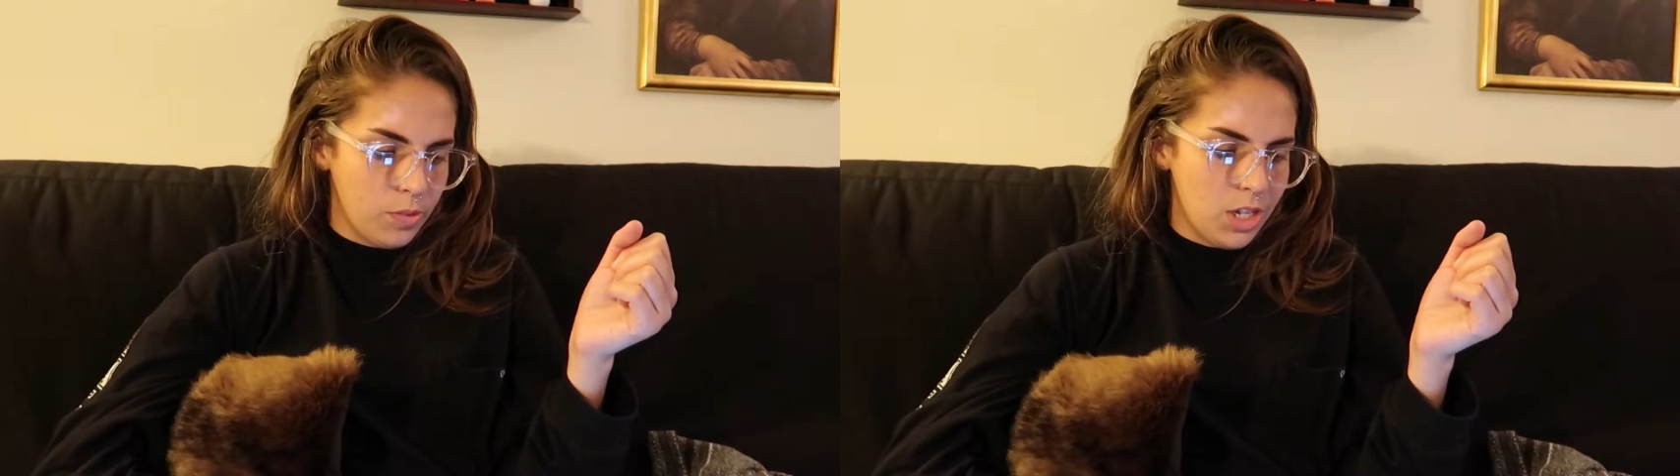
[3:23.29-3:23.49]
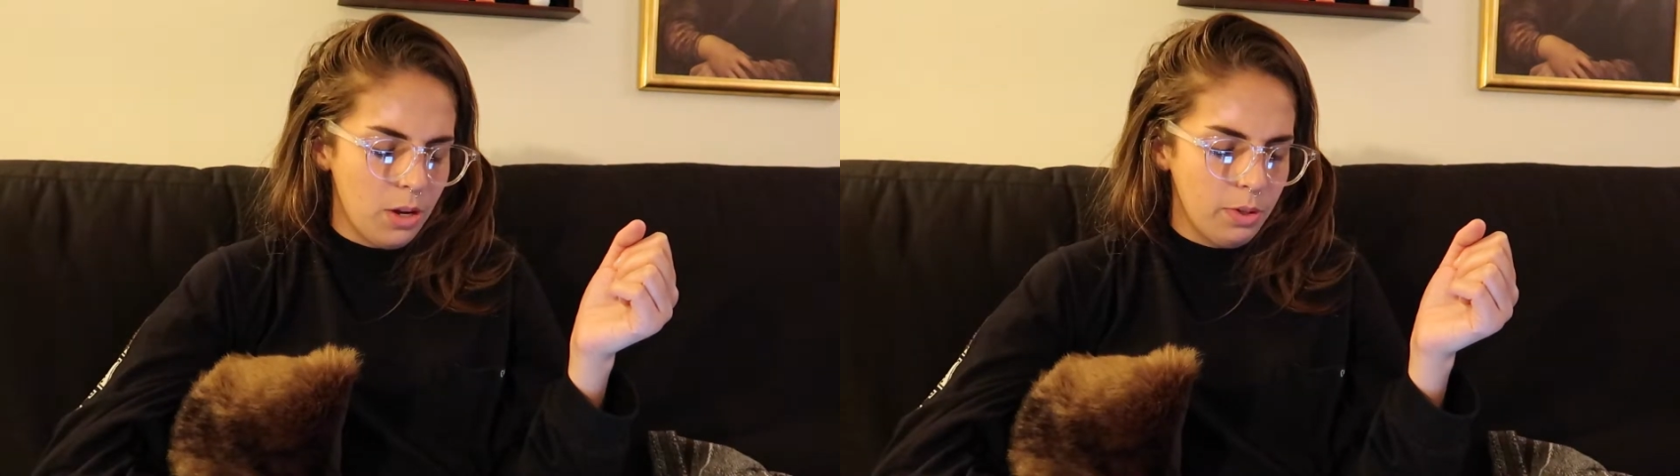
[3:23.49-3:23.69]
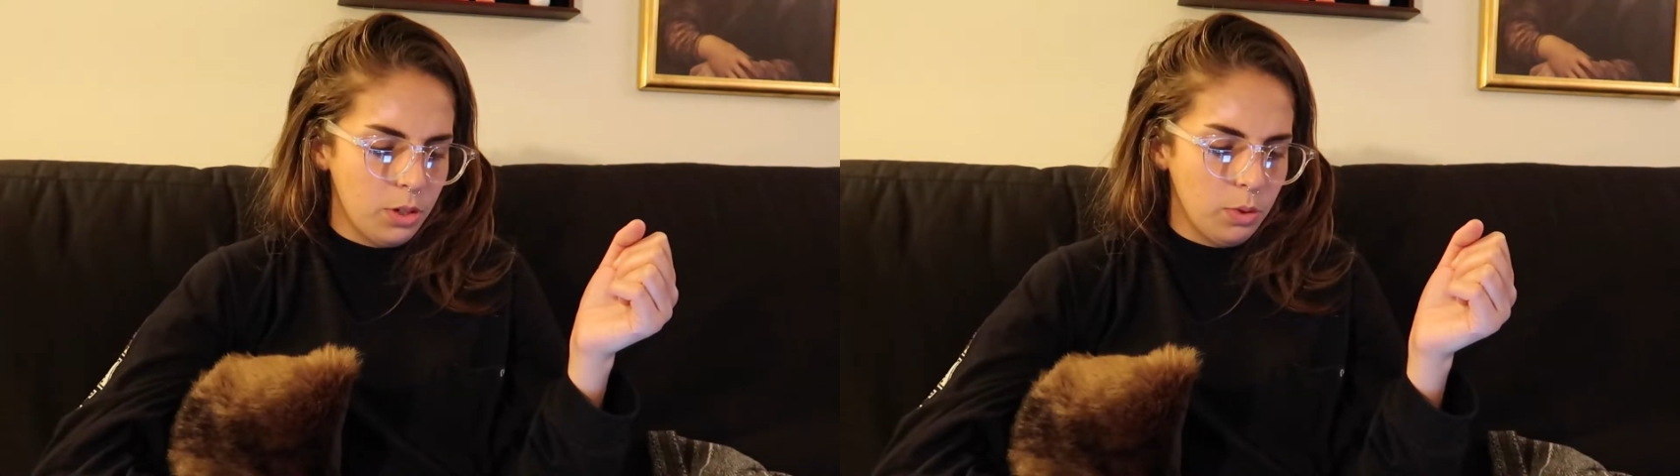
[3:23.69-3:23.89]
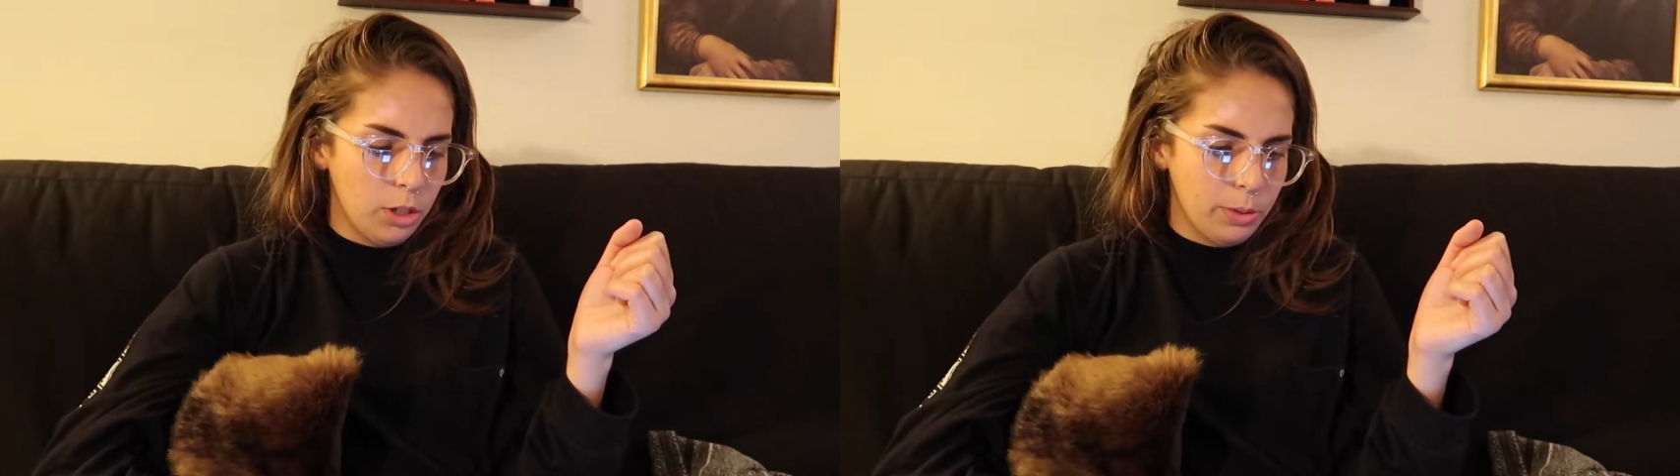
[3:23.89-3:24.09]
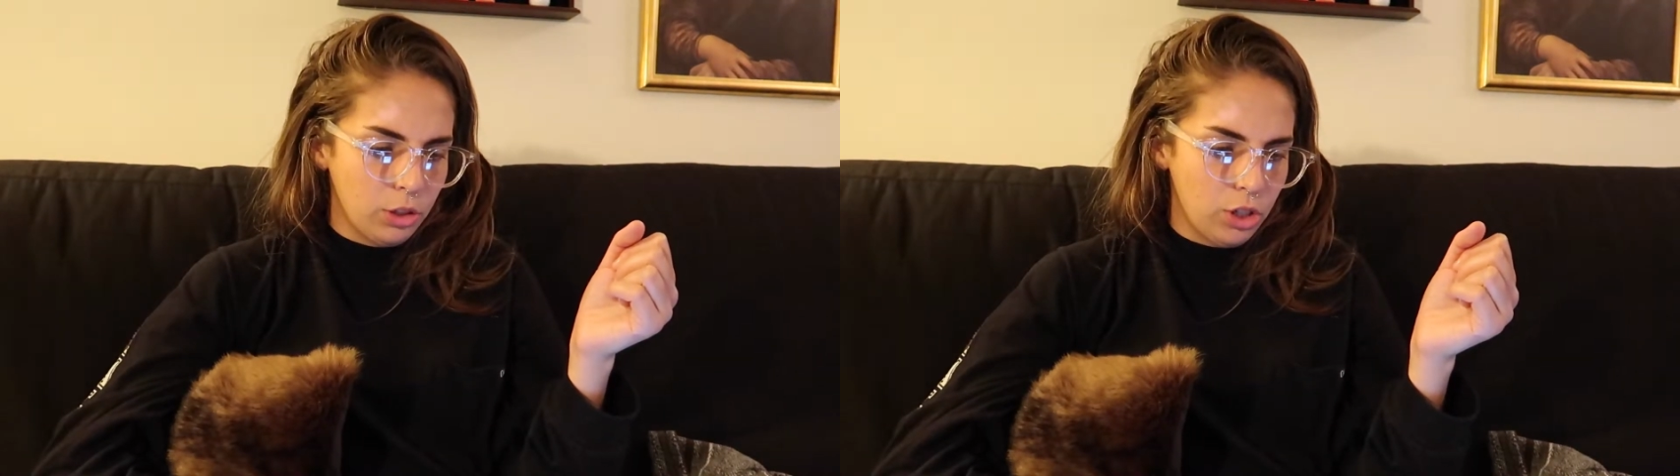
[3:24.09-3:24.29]
Say what you will
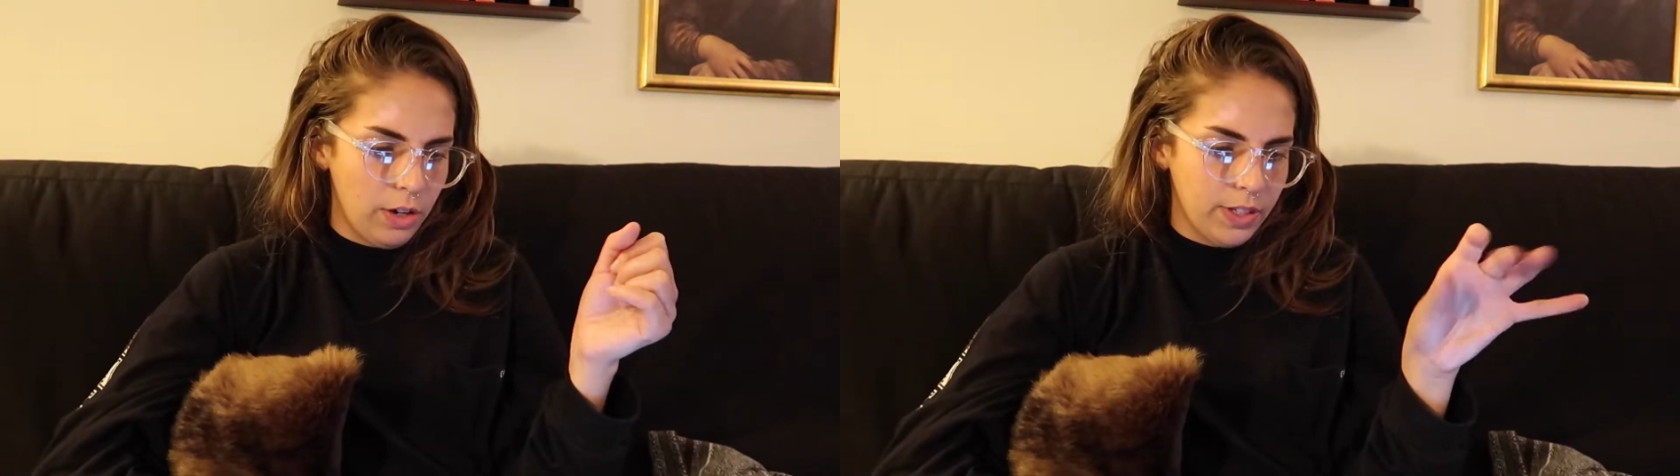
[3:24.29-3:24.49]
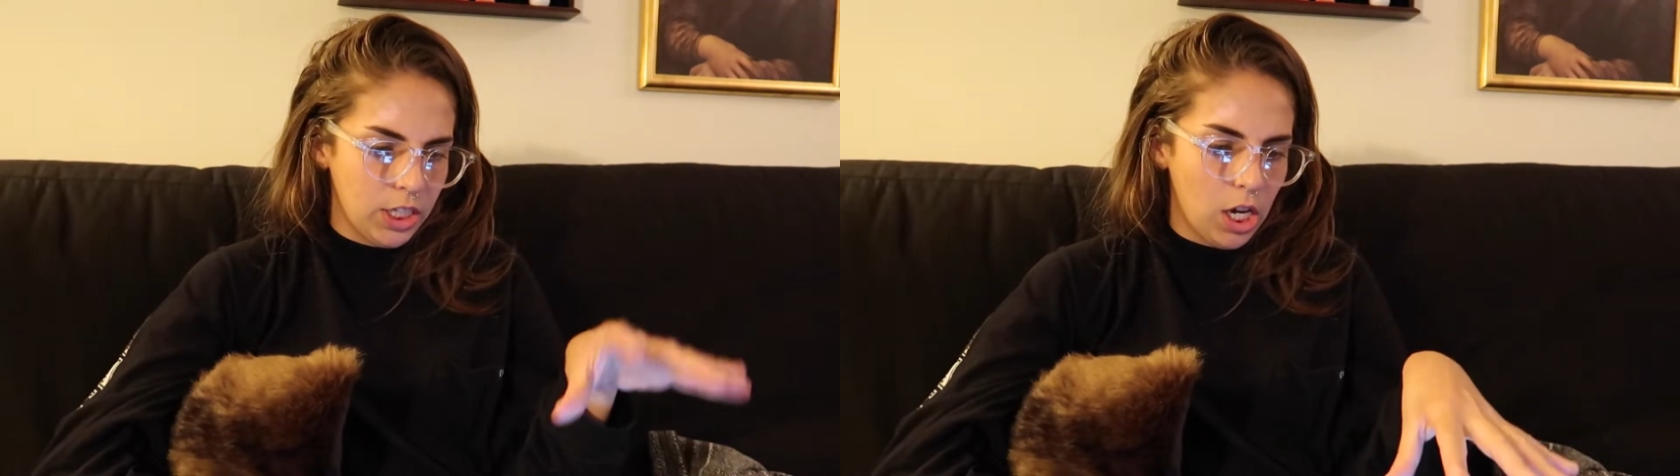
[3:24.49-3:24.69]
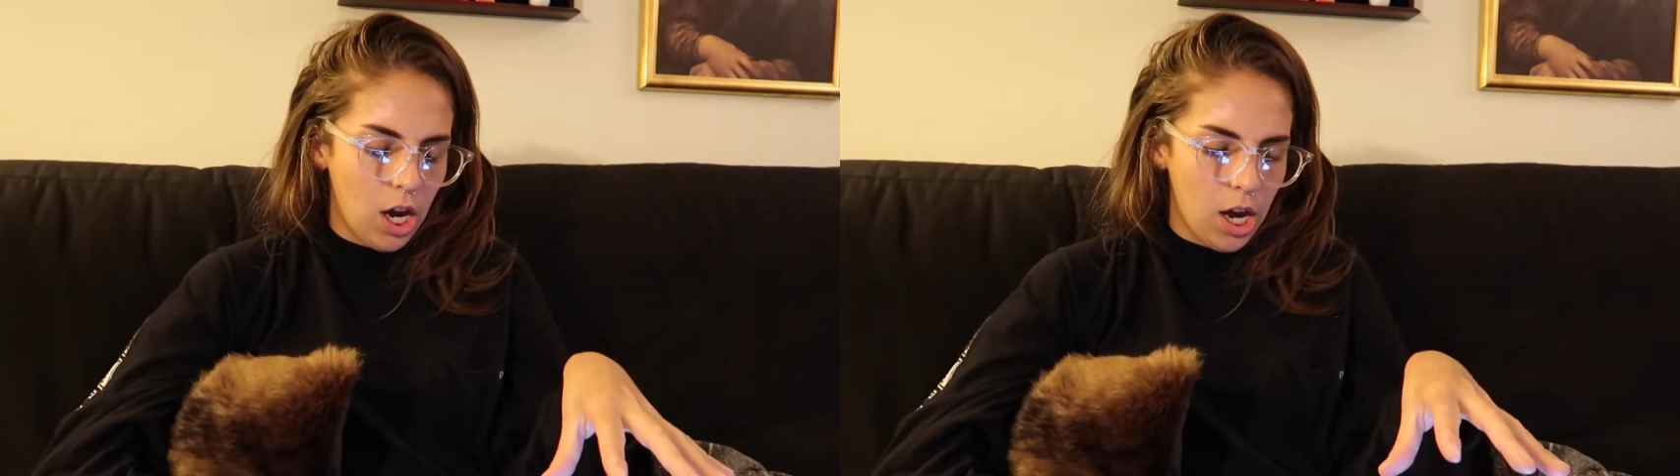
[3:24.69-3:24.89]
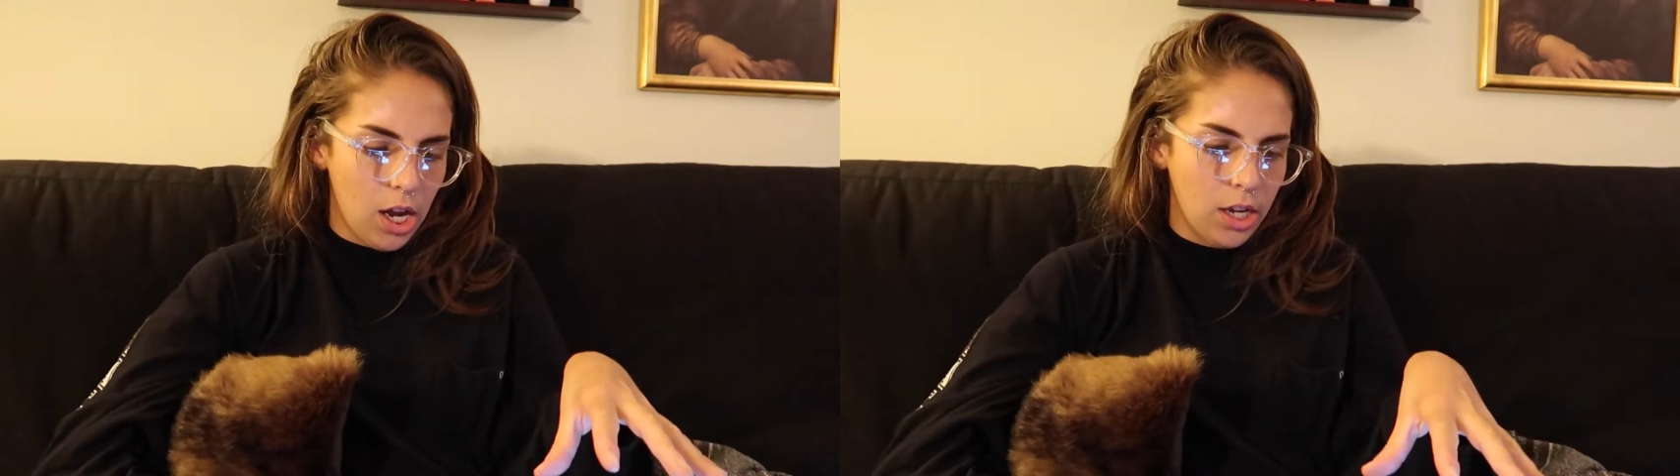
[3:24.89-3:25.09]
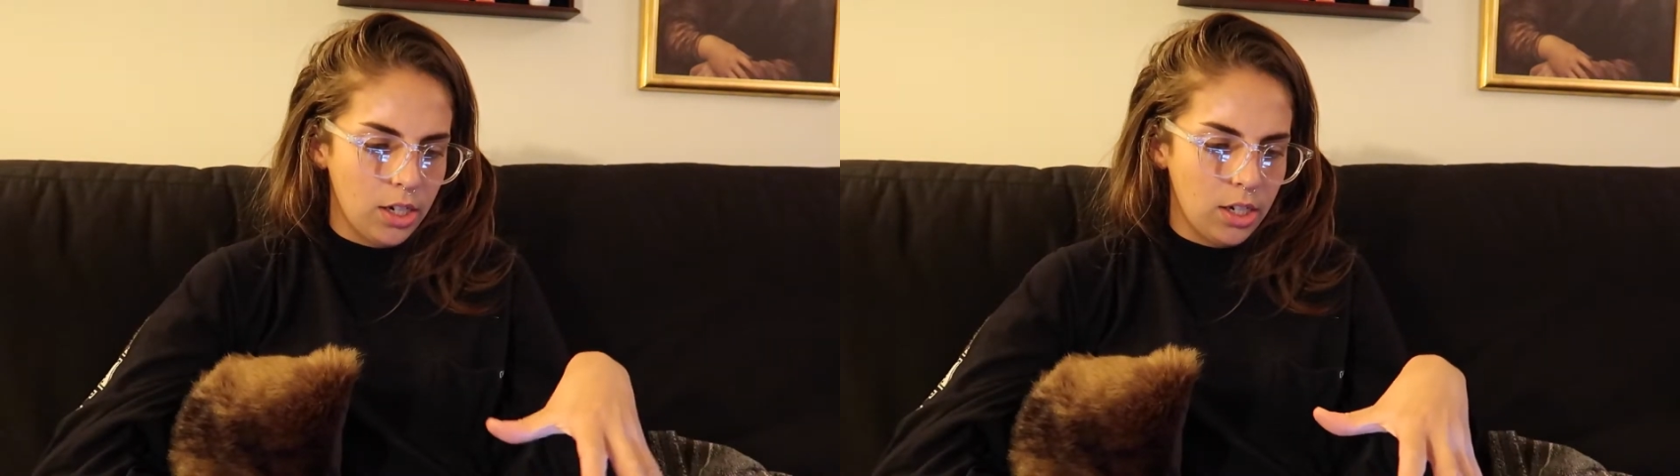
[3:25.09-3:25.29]
about Travis
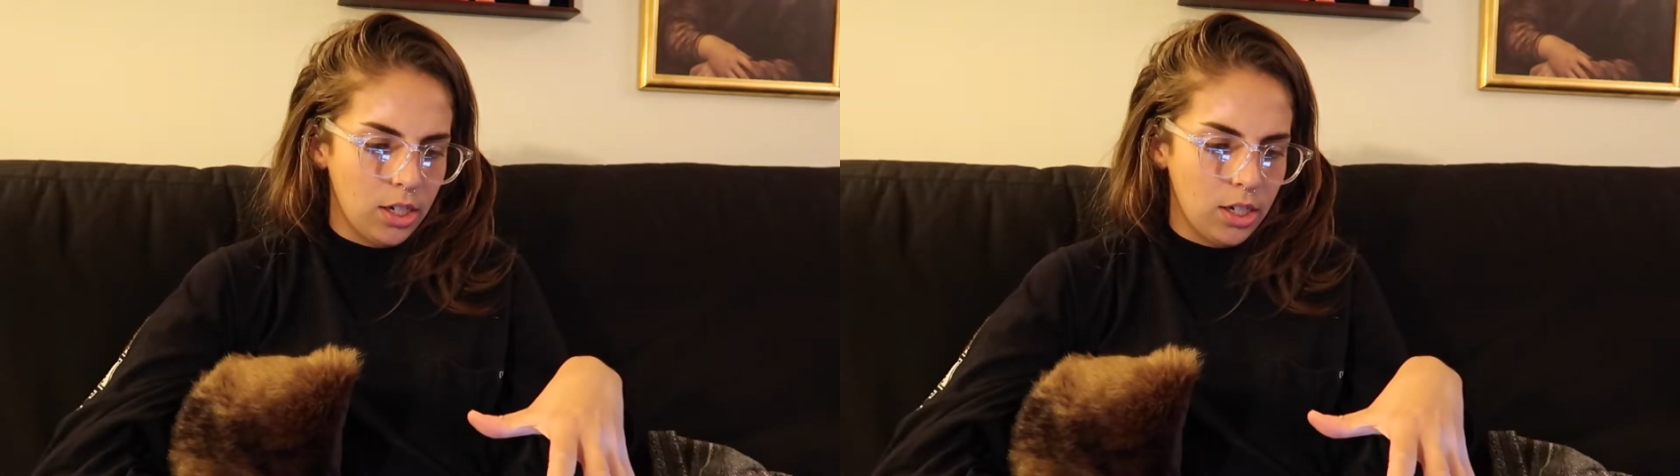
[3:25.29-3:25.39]
Scott.